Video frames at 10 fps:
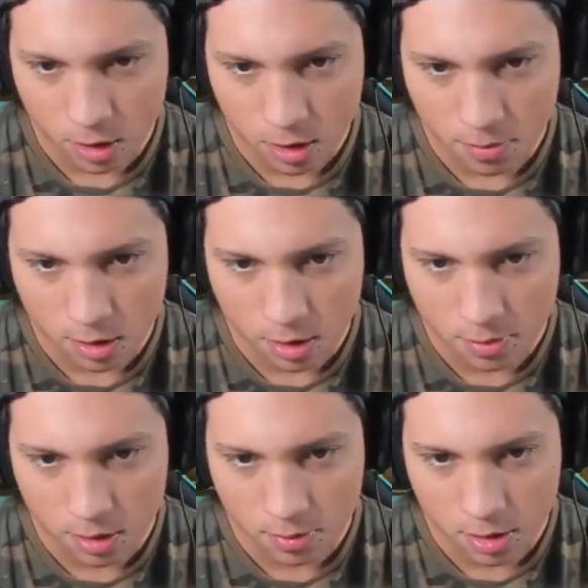Block up, block
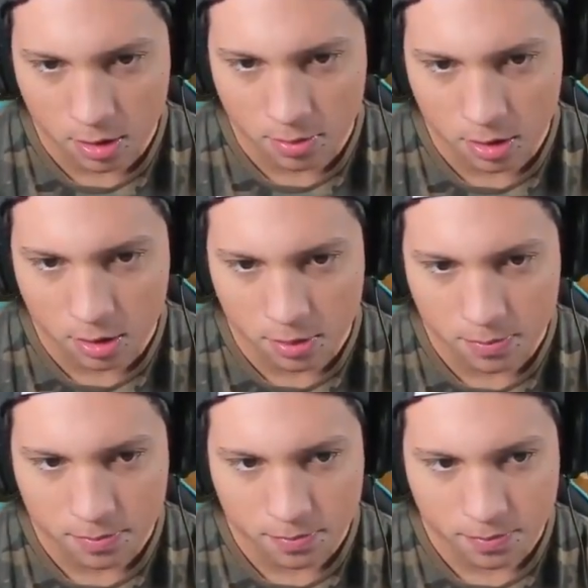up, block up, block up, block up.
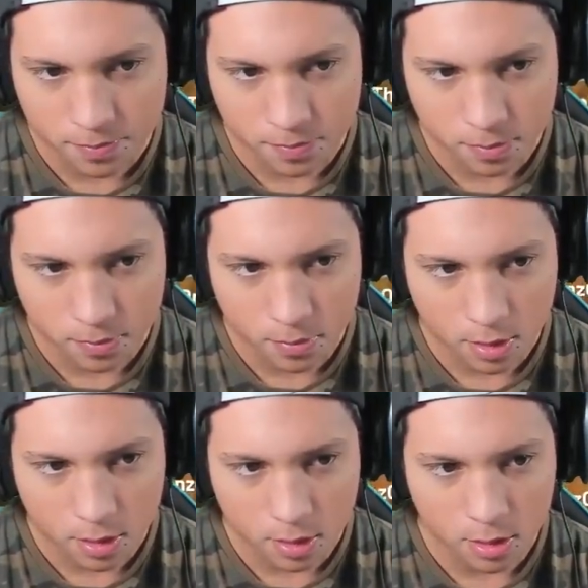Stop spamming, bro. Just stand your
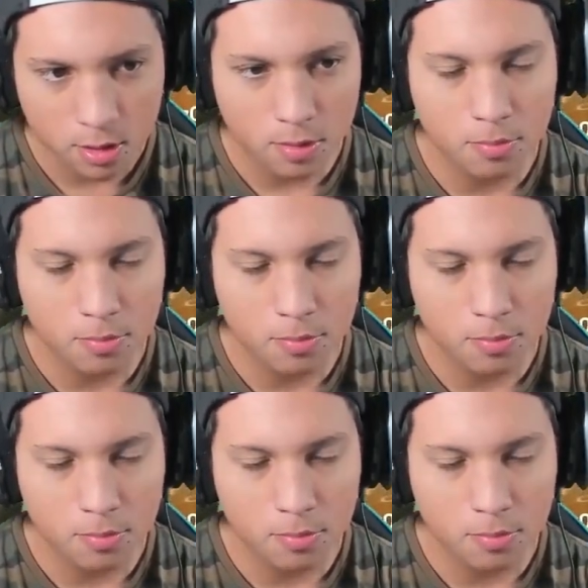side, bro.